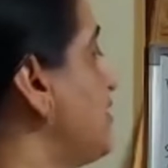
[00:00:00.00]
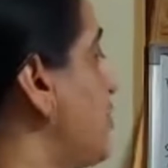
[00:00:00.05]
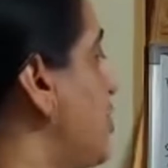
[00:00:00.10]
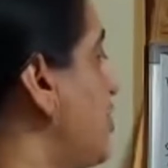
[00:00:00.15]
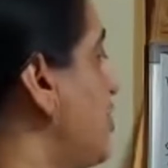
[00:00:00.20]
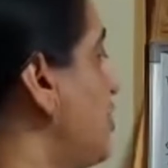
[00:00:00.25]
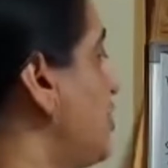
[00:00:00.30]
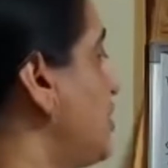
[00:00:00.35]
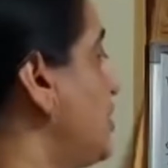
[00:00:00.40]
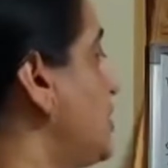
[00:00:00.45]

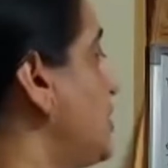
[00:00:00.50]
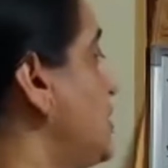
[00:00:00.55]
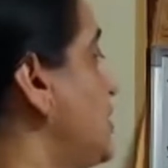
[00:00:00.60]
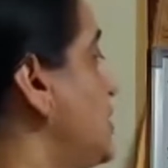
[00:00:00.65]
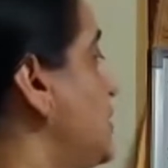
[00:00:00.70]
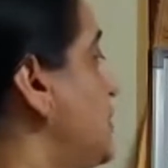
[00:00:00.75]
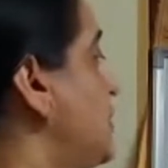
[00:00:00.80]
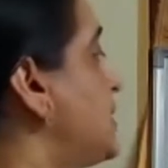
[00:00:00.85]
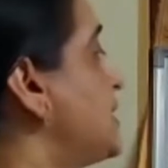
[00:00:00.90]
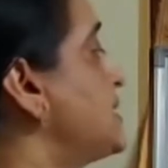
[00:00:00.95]
involved,
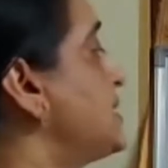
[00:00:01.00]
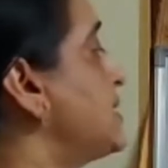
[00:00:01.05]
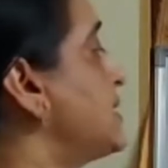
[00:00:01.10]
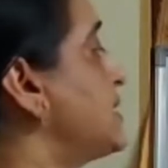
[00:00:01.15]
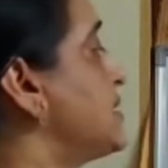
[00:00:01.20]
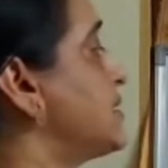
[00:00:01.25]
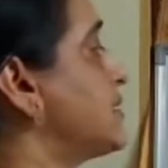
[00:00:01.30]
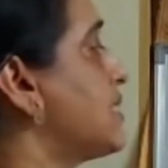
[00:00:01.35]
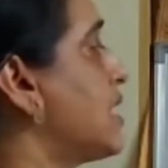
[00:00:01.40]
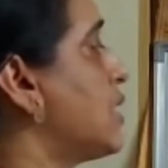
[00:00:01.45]

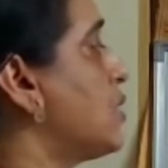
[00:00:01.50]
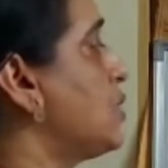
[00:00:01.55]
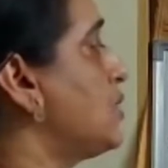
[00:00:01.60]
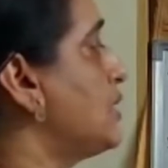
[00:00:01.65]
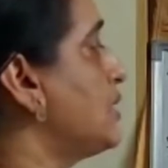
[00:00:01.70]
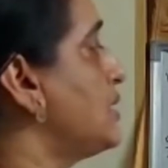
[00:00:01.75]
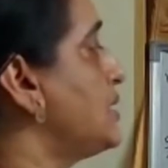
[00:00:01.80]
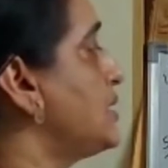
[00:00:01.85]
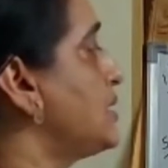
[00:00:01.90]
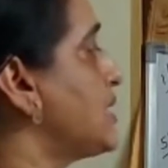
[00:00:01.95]
purchase
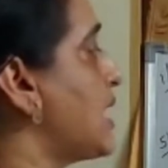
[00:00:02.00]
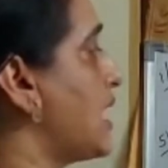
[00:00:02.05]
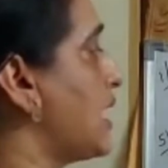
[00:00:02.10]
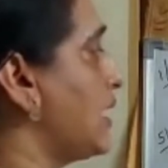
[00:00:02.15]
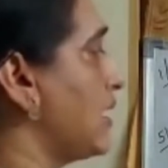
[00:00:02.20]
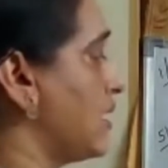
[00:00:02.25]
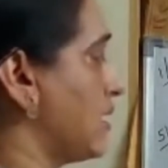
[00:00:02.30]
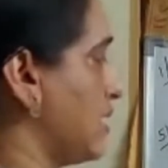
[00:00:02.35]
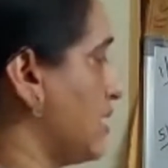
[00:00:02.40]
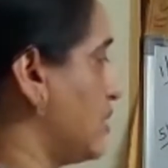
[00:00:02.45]
account and
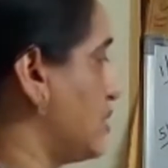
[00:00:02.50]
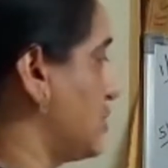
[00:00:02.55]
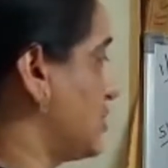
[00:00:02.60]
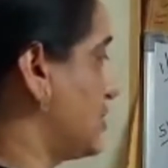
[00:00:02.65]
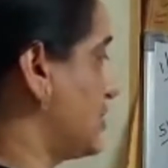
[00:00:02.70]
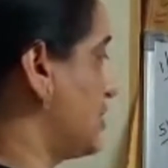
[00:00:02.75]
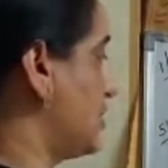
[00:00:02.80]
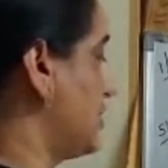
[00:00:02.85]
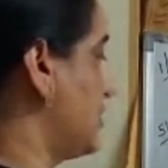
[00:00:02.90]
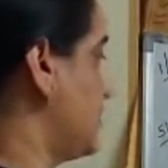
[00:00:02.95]
Sahil
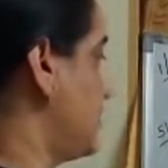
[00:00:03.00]
account.